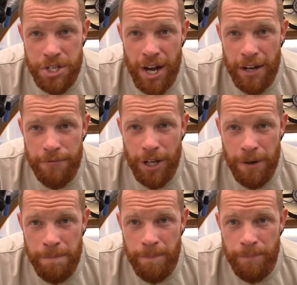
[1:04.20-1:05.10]

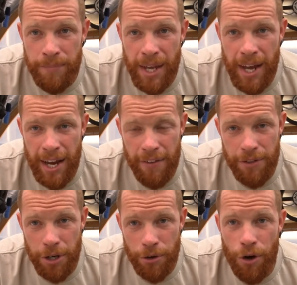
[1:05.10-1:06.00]
siphon
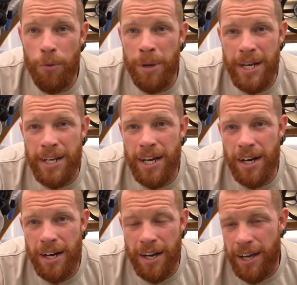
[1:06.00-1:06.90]
and the grow
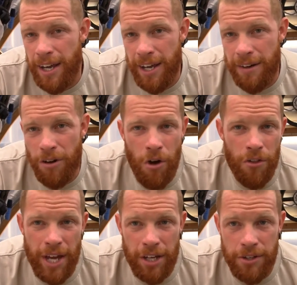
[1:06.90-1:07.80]
media and
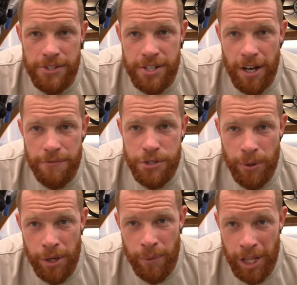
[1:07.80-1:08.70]
all that good stuff.
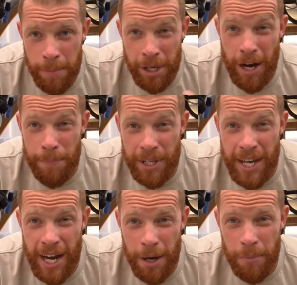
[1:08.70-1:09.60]
So anyway, let me grab the
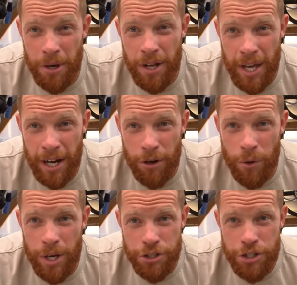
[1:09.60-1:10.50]
camera and I'll
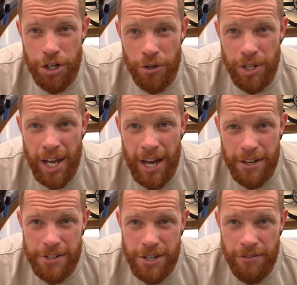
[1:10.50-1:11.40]
go ahead and show you
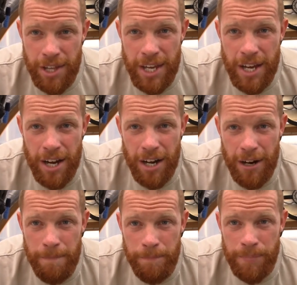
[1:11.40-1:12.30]
guys the,
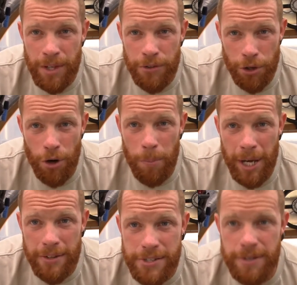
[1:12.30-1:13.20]
uh, the grow
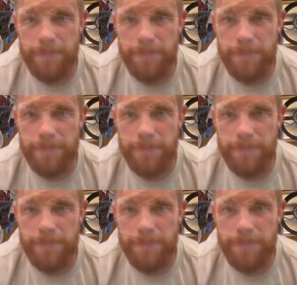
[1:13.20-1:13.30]
beds.